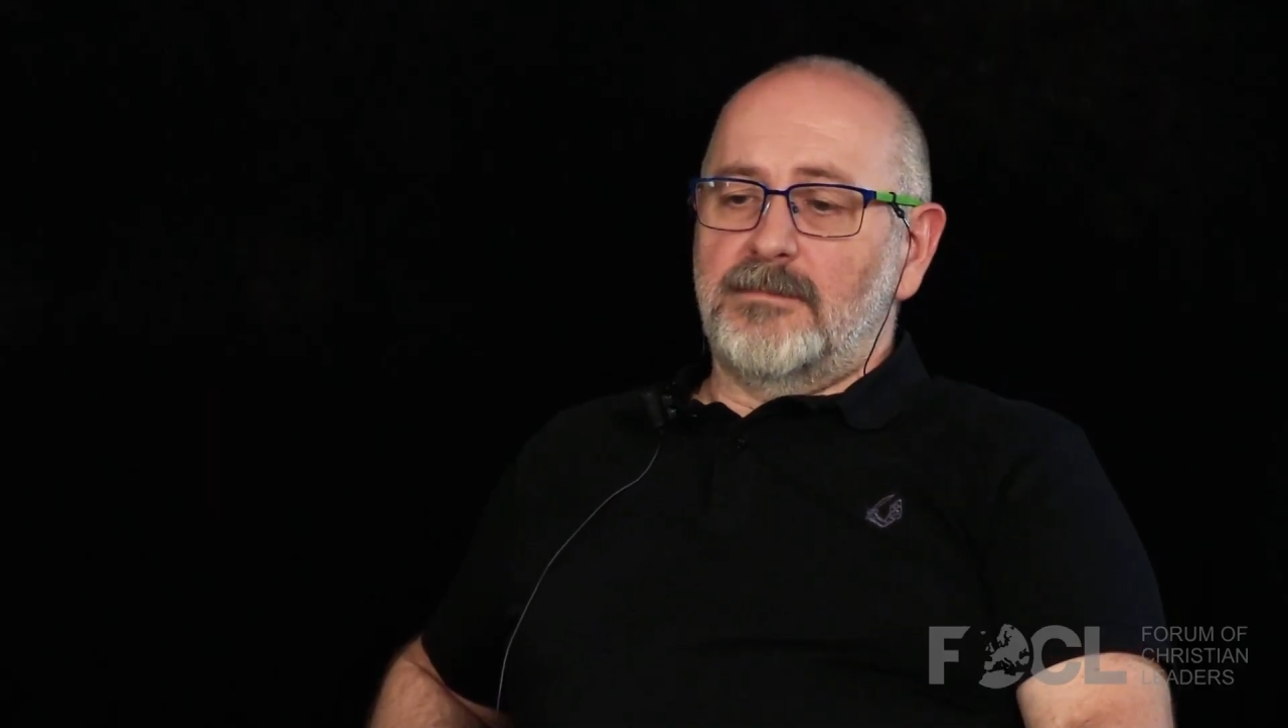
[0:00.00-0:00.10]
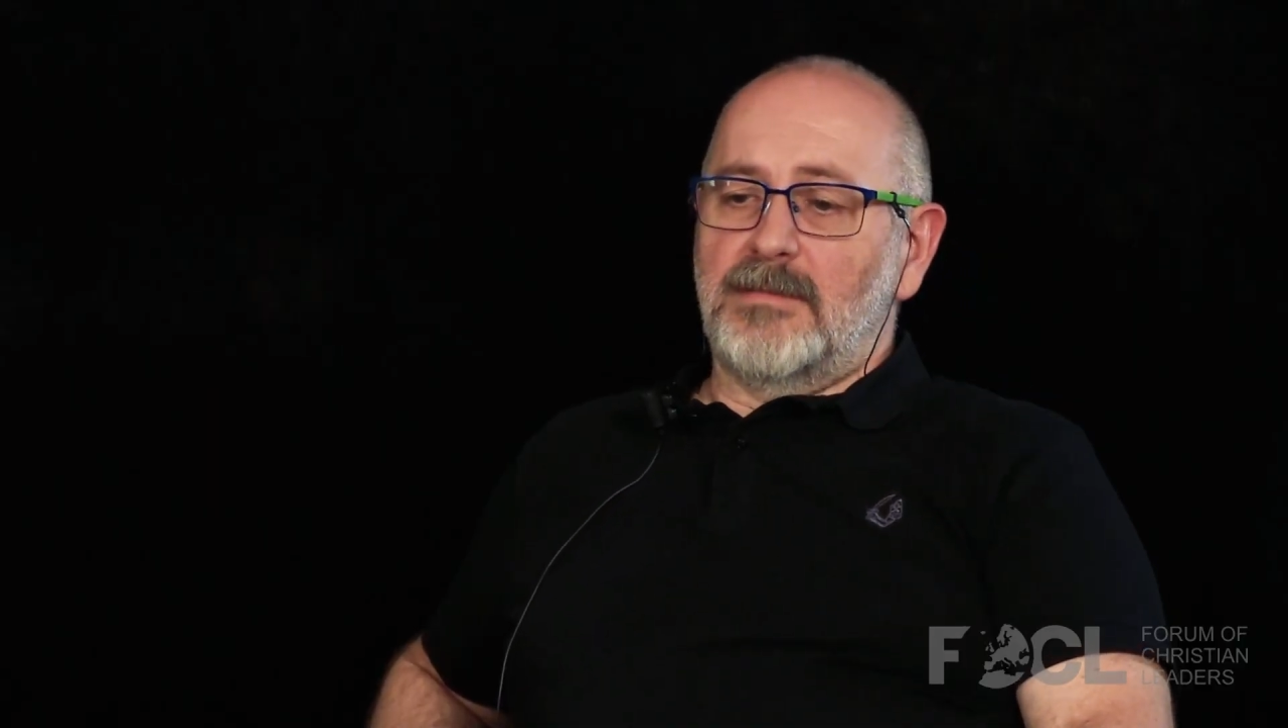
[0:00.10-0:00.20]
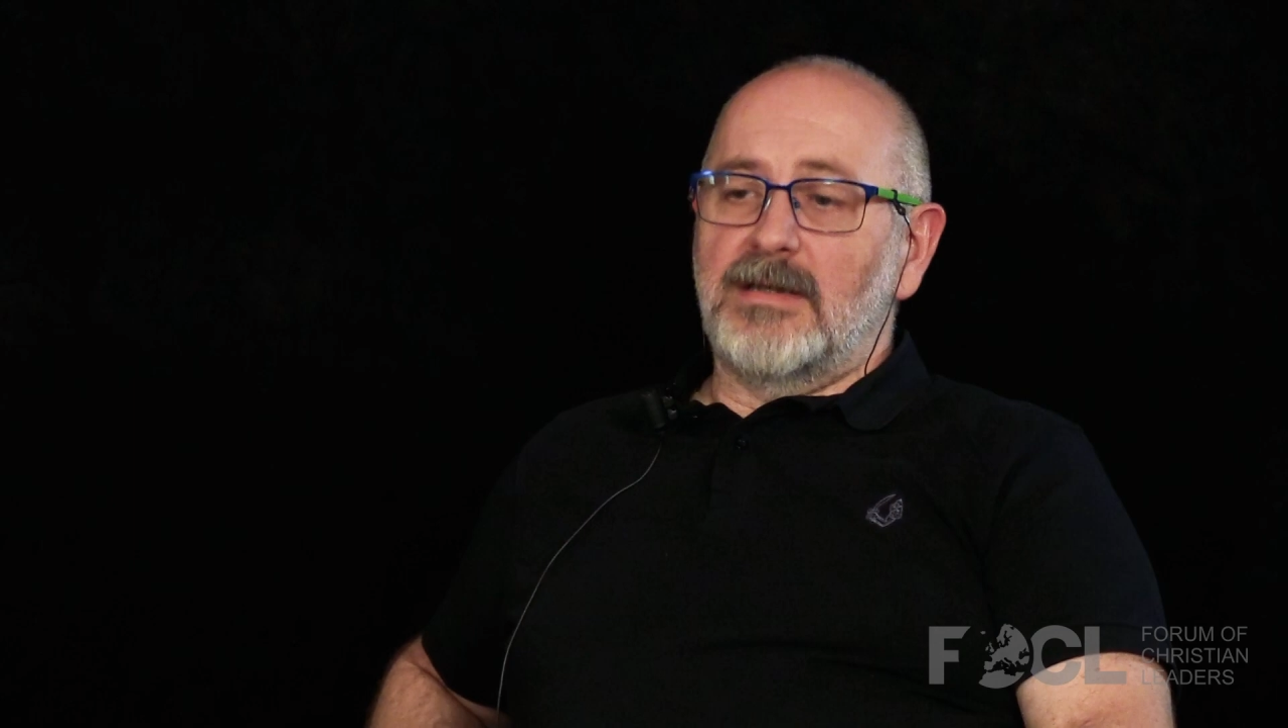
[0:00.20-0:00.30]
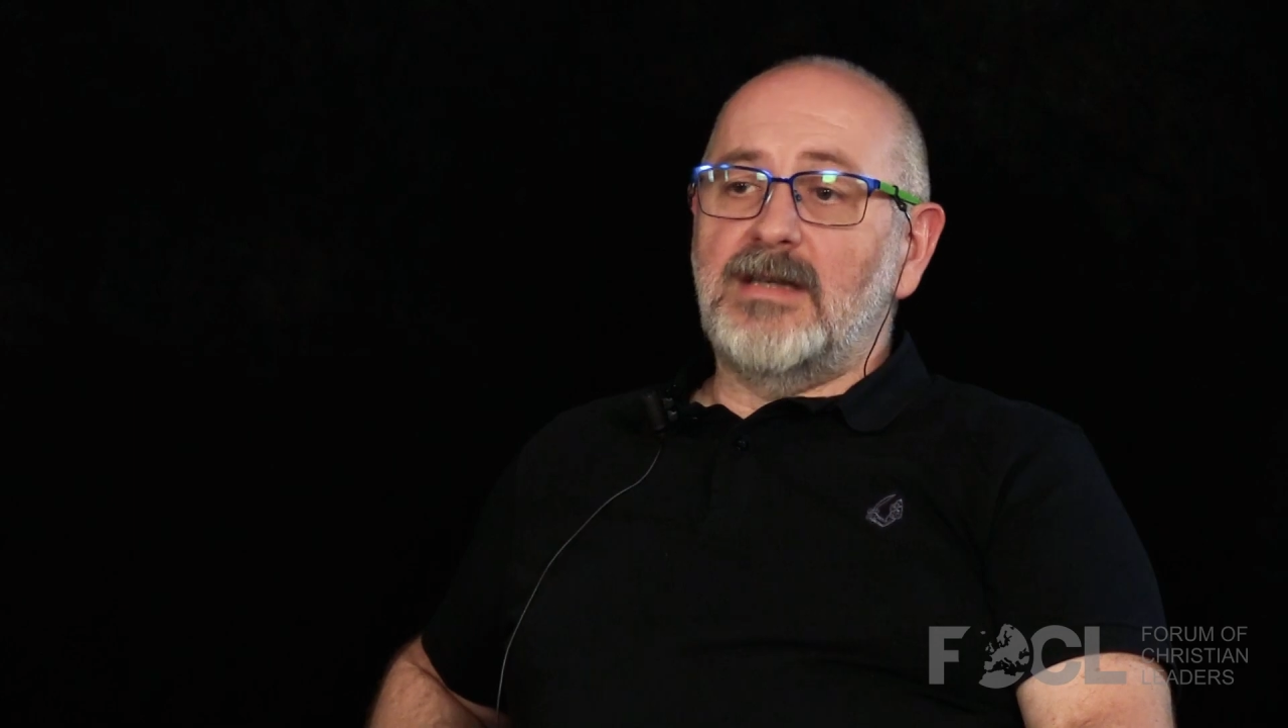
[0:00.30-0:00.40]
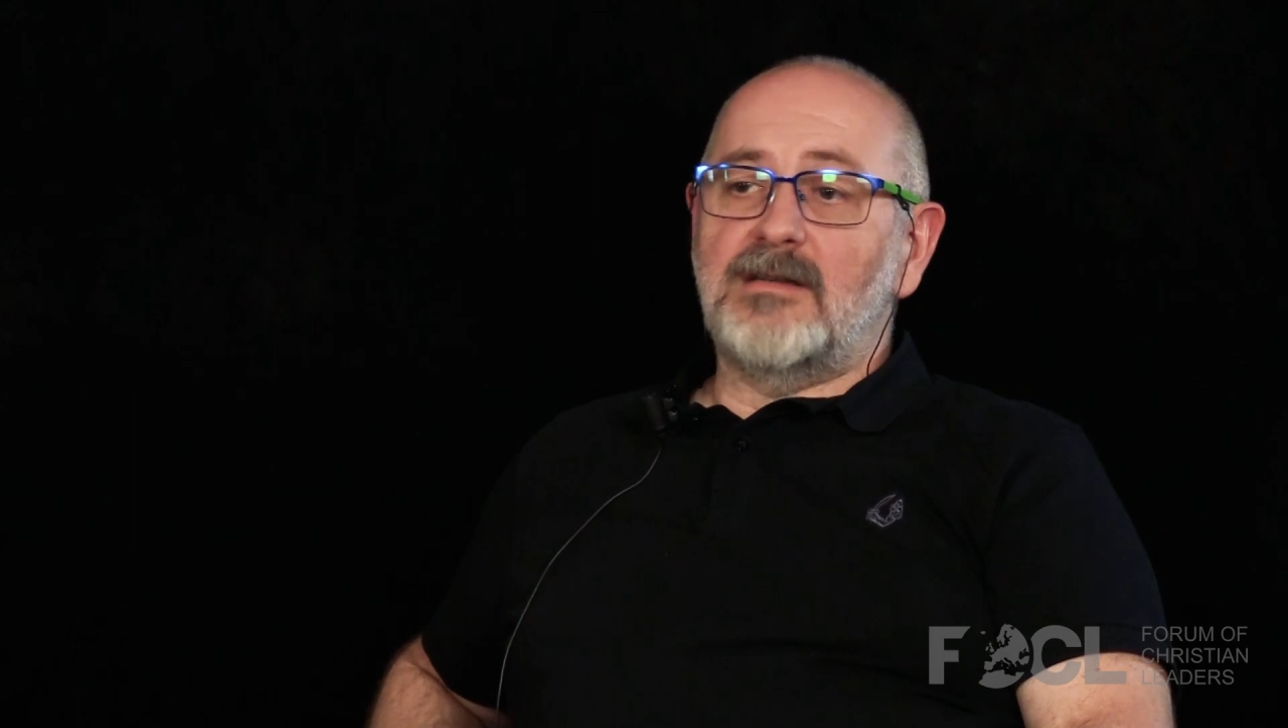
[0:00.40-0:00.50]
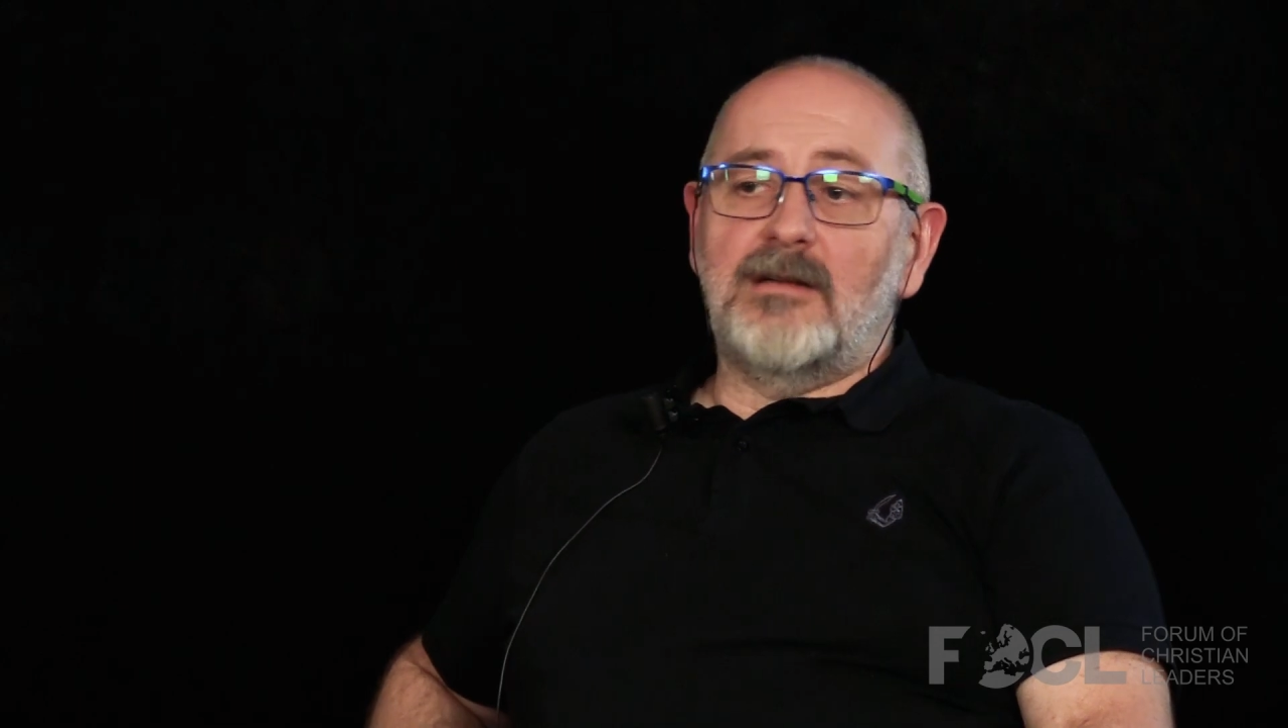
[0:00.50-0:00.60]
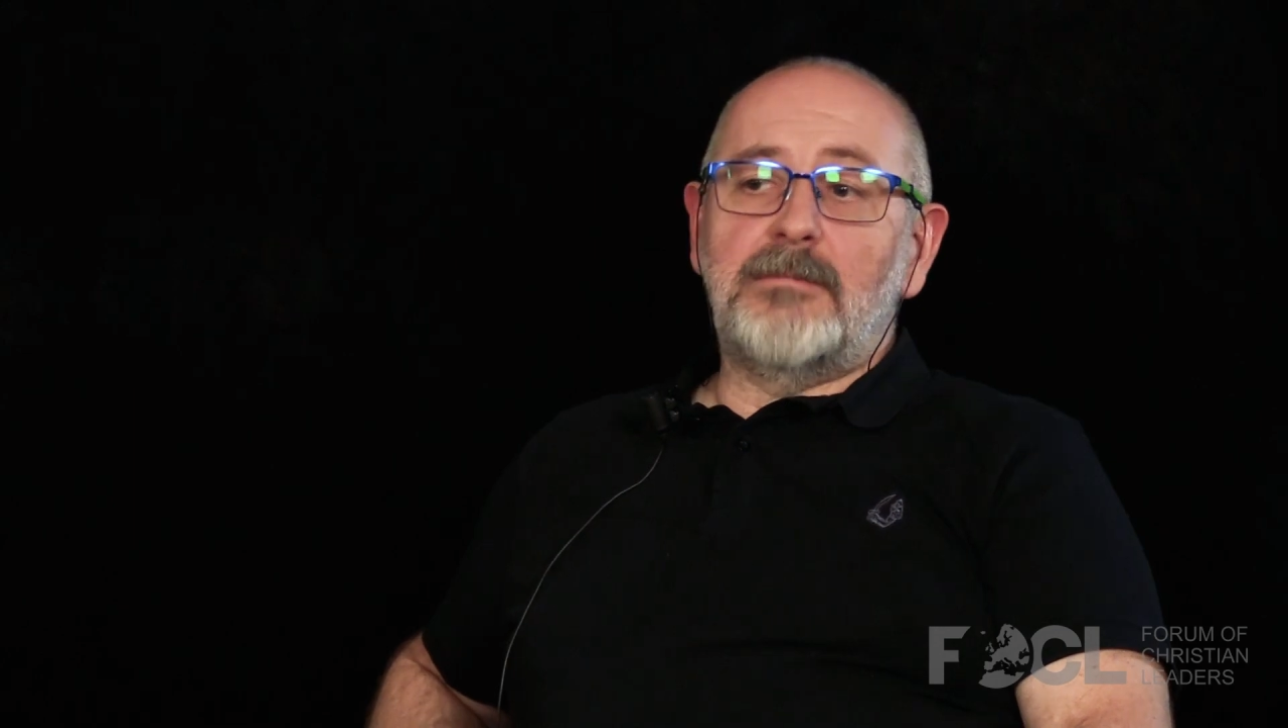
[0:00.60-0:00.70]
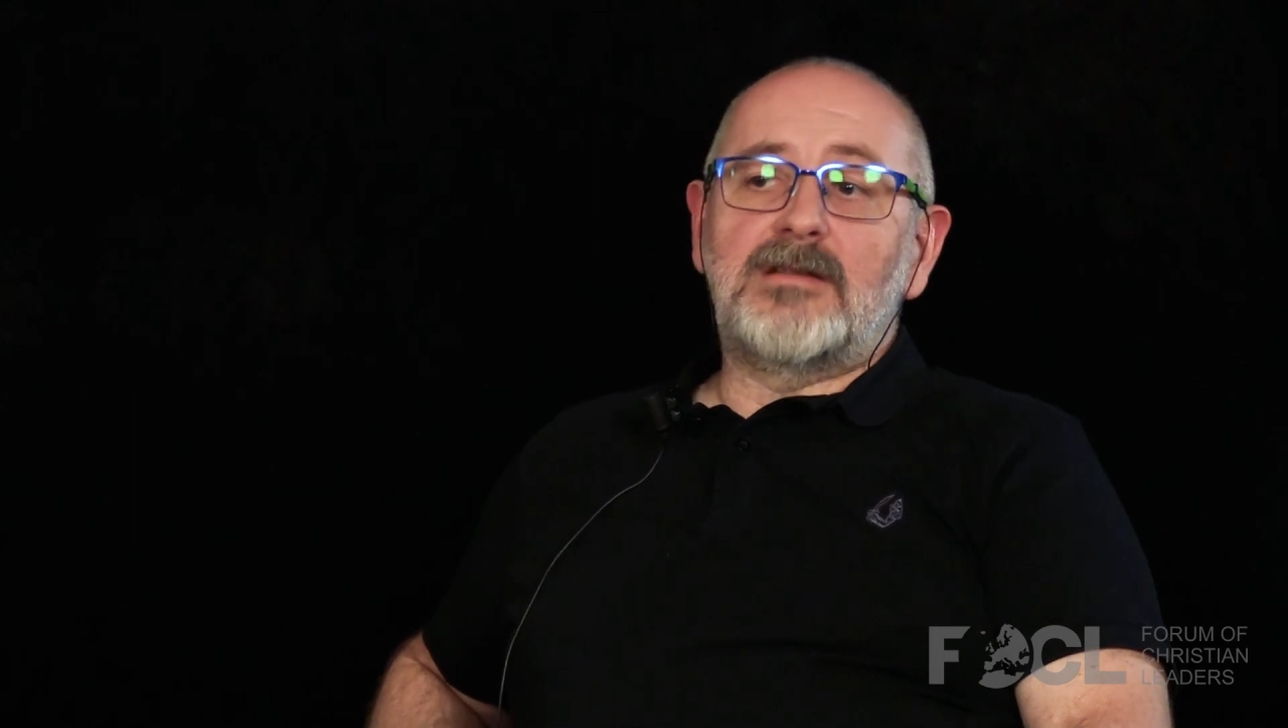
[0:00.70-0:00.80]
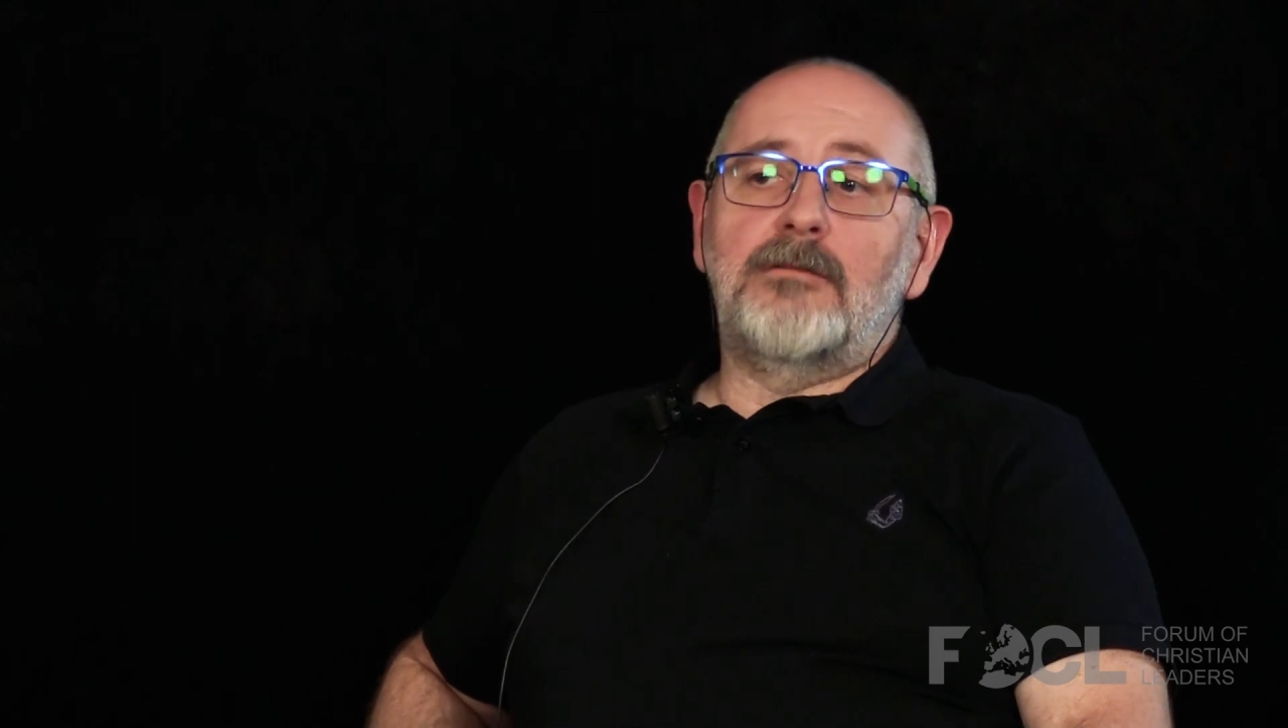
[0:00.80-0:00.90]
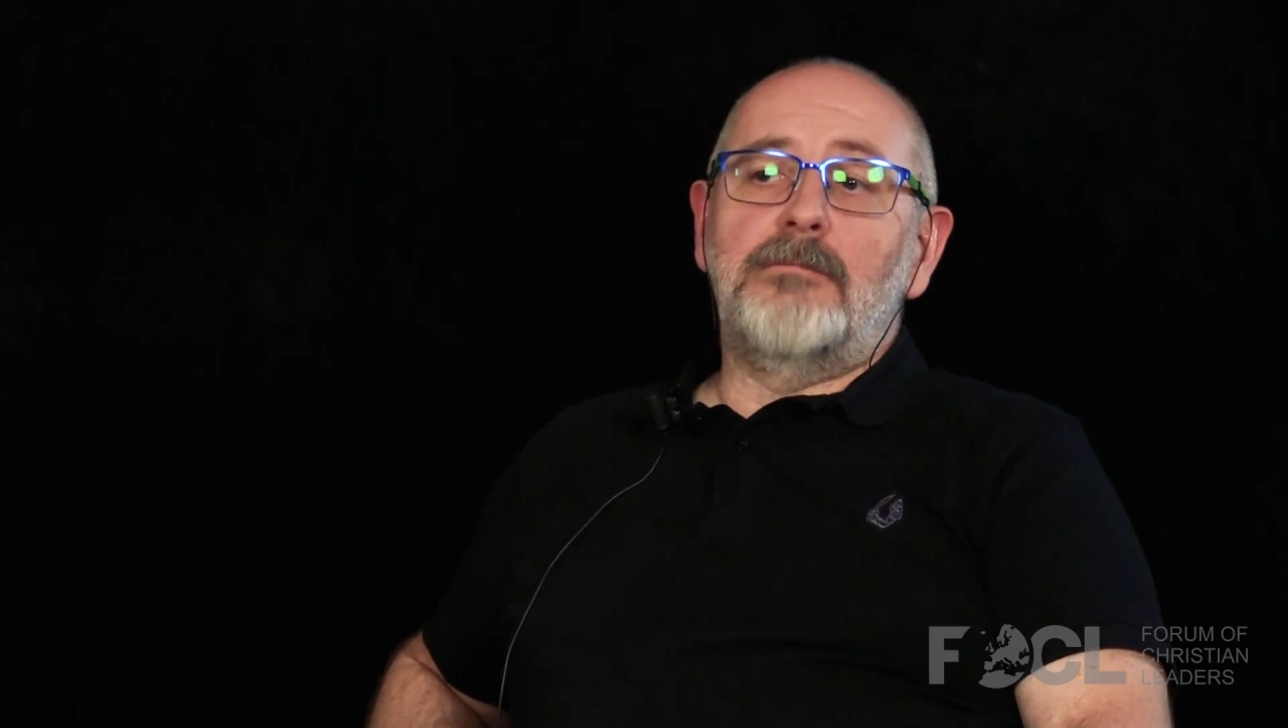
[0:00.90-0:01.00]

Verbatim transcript: leader and better